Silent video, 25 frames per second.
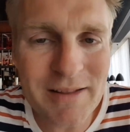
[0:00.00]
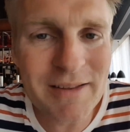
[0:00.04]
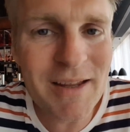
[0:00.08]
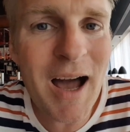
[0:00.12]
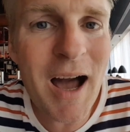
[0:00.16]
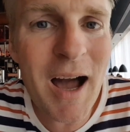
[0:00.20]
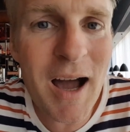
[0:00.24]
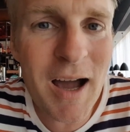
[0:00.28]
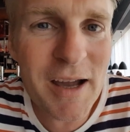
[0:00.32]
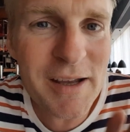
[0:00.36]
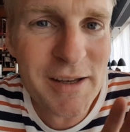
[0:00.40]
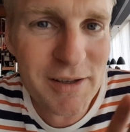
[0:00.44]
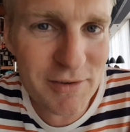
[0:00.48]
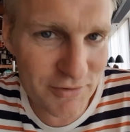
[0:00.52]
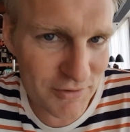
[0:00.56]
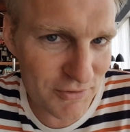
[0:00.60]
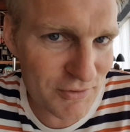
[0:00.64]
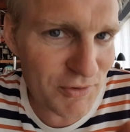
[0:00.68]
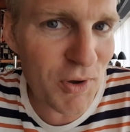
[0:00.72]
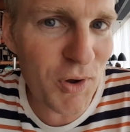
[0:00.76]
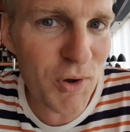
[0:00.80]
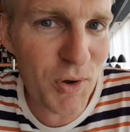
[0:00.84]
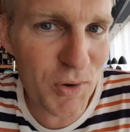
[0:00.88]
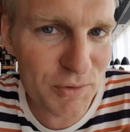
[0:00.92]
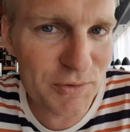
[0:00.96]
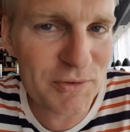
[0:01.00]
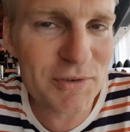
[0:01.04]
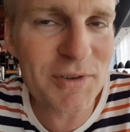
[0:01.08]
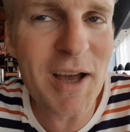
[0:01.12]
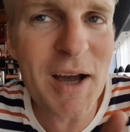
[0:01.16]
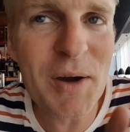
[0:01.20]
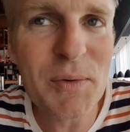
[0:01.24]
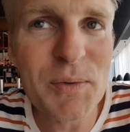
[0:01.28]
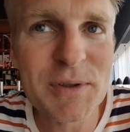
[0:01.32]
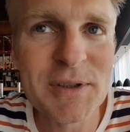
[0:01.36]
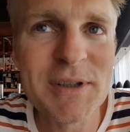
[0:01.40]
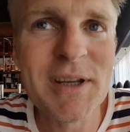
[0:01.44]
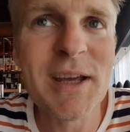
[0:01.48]
The highest odds
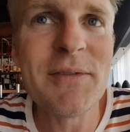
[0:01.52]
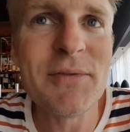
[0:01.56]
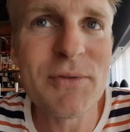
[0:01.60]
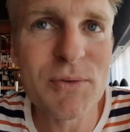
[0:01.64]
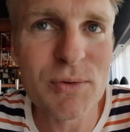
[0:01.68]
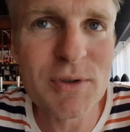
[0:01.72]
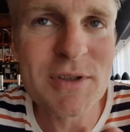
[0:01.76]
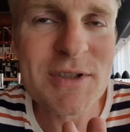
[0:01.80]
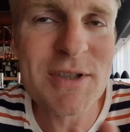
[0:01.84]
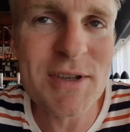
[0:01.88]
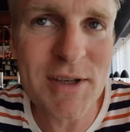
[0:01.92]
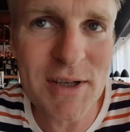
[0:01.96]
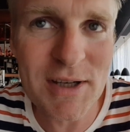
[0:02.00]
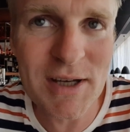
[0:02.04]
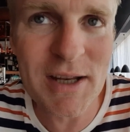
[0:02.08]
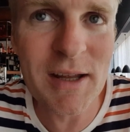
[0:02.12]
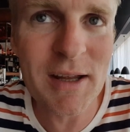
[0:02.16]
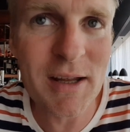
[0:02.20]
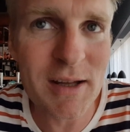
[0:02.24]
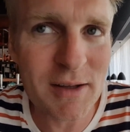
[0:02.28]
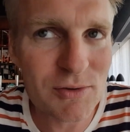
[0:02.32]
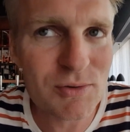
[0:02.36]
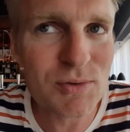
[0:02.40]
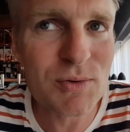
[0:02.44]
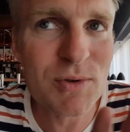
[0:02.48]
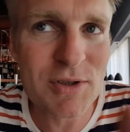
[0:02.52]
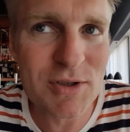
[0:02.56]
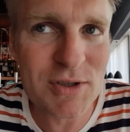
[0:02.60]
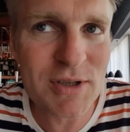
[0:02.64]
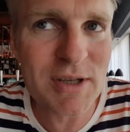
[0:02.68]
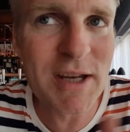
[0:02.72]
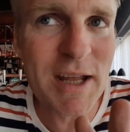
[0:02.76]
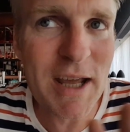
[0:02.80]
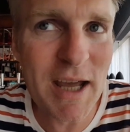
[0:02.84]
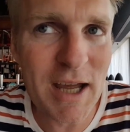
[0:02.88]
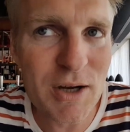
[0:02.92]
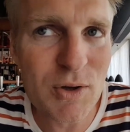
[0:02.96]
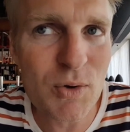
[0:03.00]
I would give to the
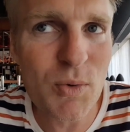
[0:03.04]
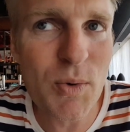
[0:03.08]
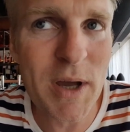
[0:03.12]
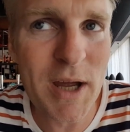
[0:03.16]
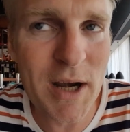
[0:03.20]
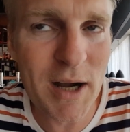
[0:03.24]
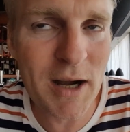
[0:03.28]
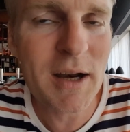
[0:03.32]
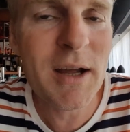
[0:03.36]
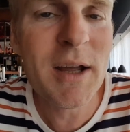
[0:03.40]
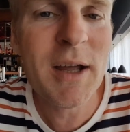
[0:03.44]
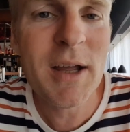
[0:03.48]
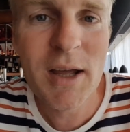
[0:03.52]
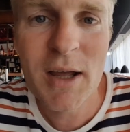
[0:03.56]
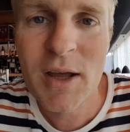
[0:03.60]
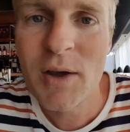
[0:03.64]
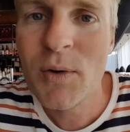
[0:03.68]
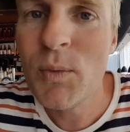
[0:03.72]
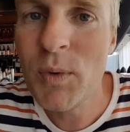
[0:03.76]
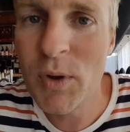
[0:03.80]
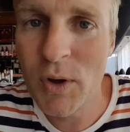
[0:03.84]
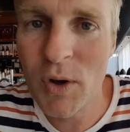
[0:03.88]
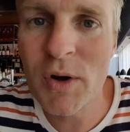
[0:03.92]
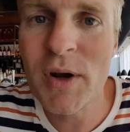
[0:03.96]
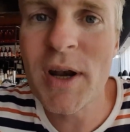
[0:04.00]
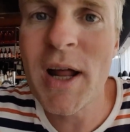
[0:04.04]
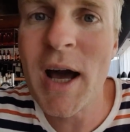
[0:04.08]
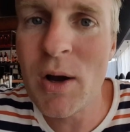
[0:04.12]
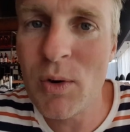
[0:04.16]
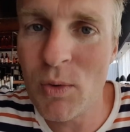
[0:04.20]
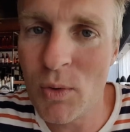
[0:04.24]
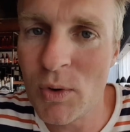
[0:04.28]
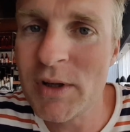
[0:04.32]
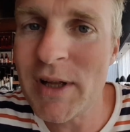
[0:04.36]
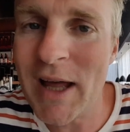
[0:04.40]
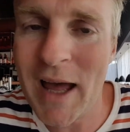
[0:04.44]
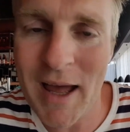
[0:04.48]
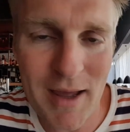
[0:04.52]
scenario where we are
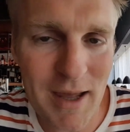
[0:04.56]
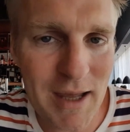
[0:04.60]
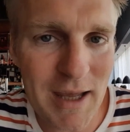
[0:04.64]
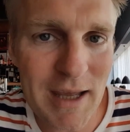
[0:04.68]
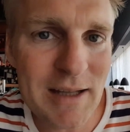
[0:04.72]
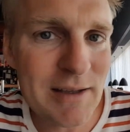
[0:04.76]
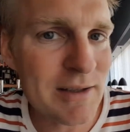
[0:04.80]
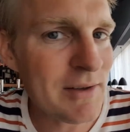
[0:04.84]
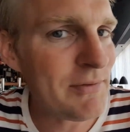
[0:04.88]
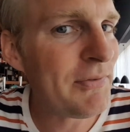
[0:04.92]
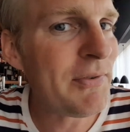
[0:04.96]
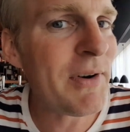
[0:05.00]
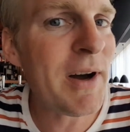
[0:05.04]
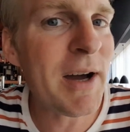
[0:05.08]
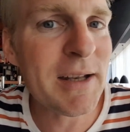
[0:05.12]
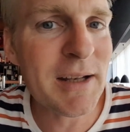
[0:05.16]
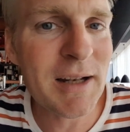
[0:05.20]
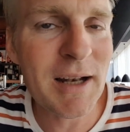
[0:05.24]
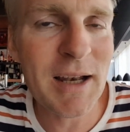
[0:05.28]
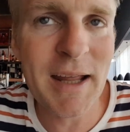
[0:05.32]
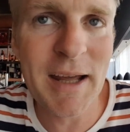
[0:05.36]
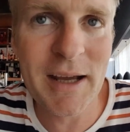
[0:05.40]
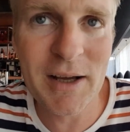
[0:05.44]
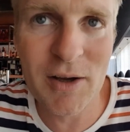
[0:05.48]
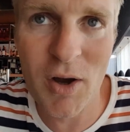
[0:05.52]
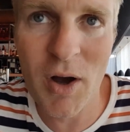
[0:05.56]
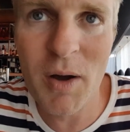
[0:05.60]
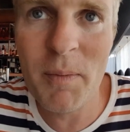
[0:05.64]
now in the final leg